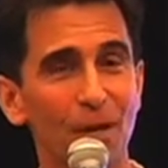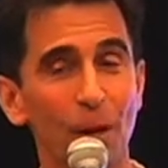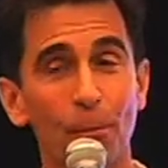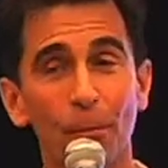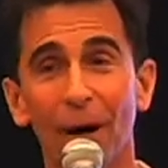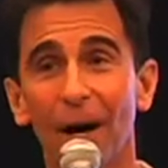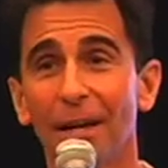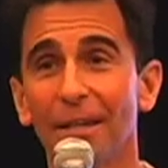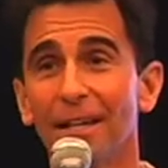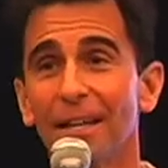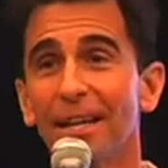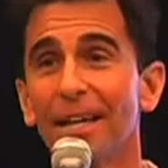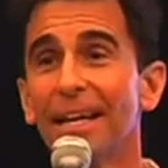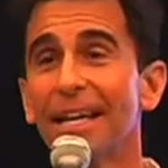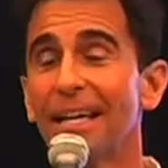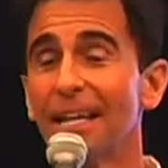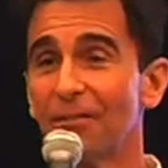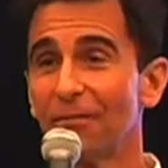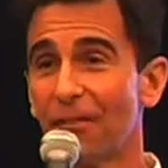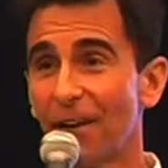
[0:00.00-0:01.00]
But
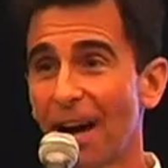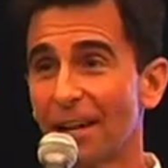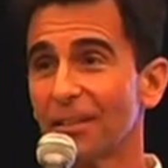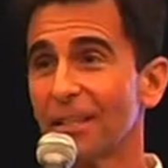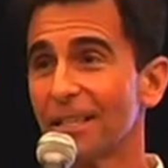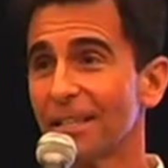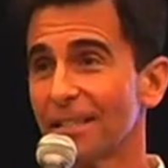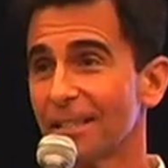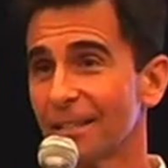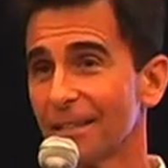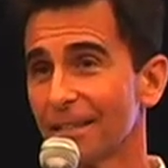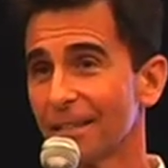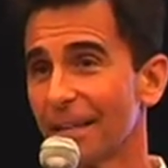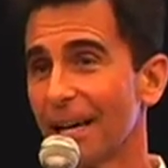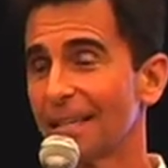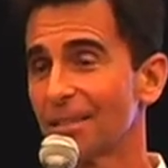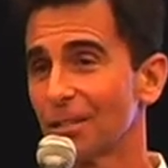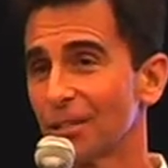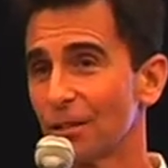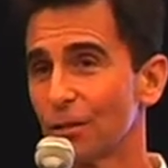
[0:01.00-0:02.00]
it finally
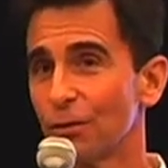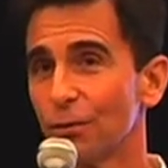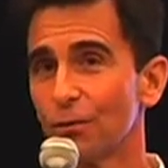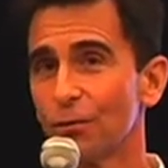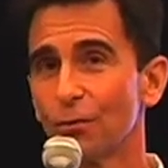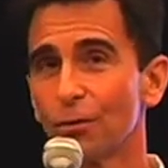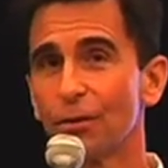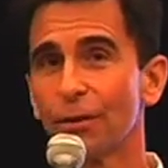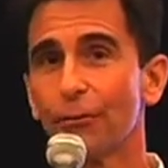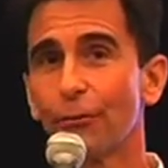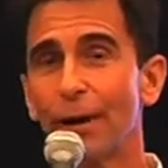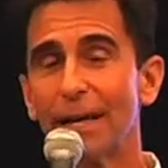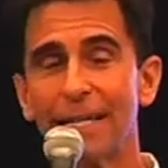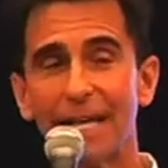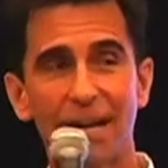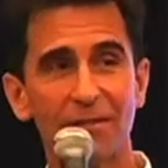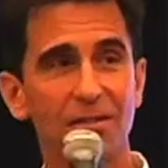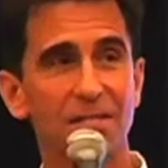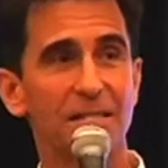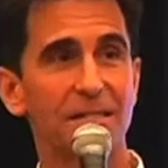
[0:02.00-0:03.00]
got to Gray
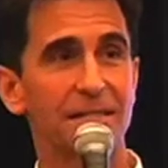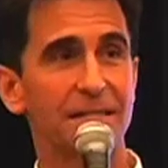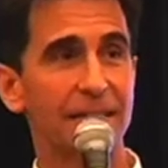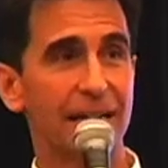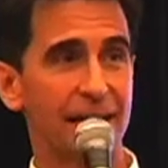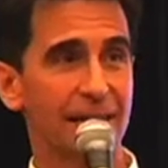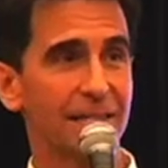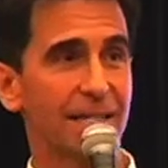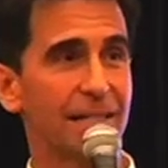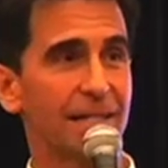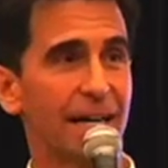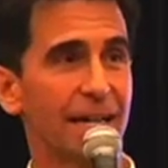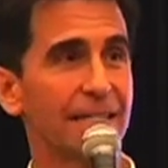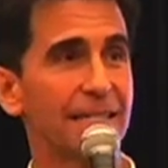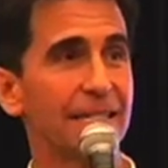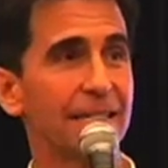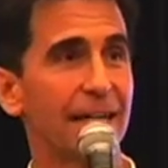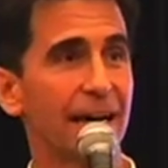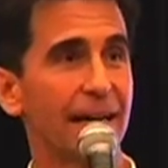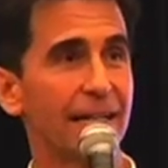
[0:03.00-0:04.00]
Davis's desk in
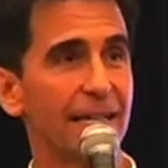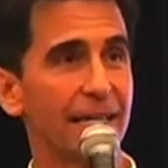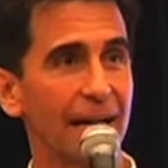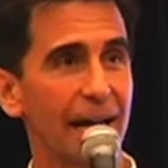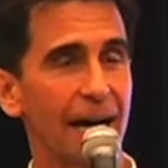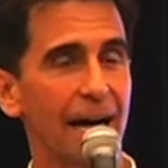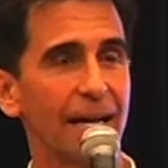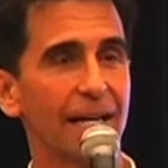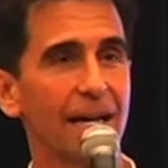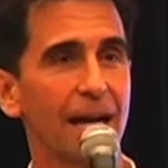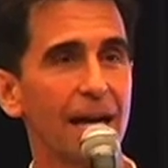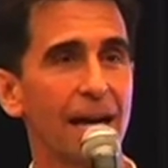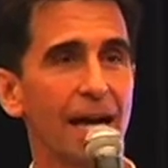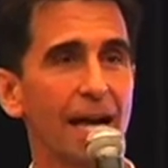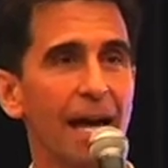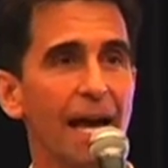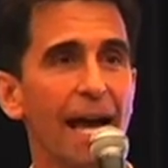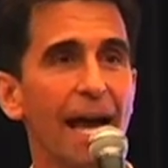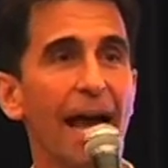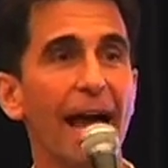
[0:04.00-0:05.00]
1999,
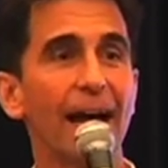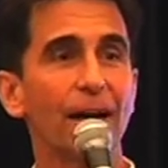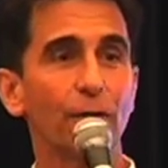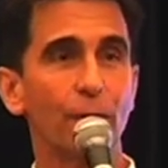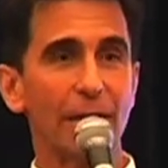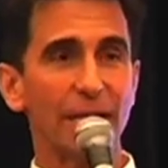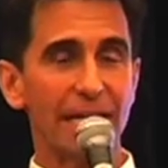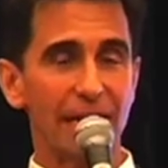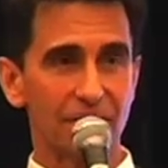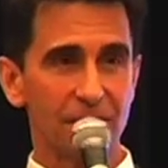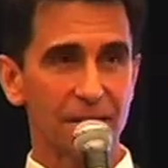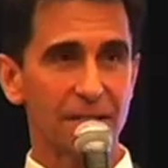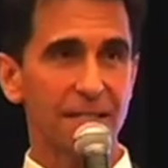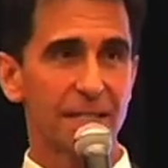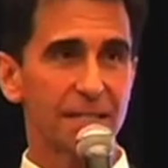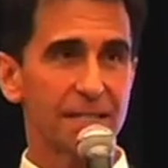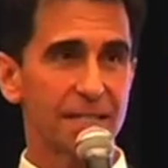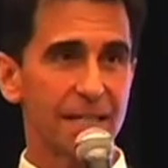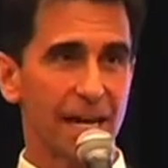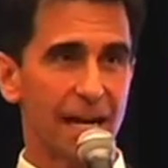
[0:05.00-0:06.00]
and Gray Davis
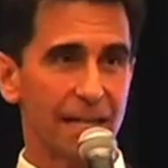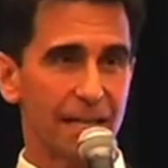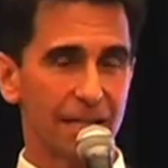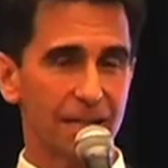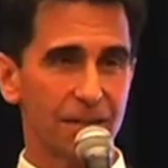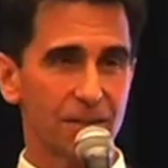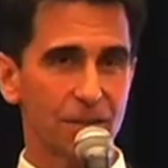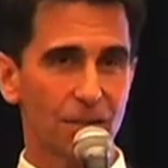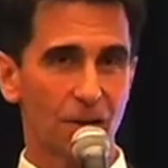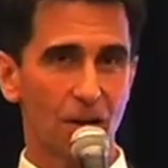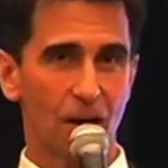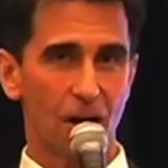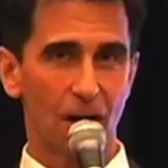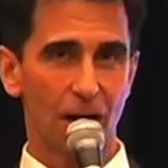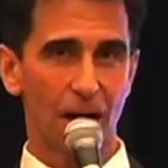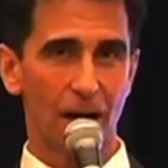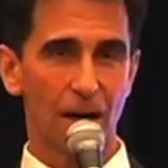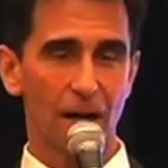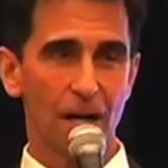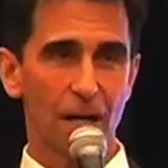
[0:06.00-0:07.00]
did sign it into
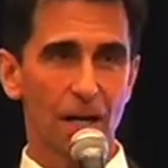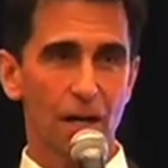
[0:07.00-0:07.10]
law.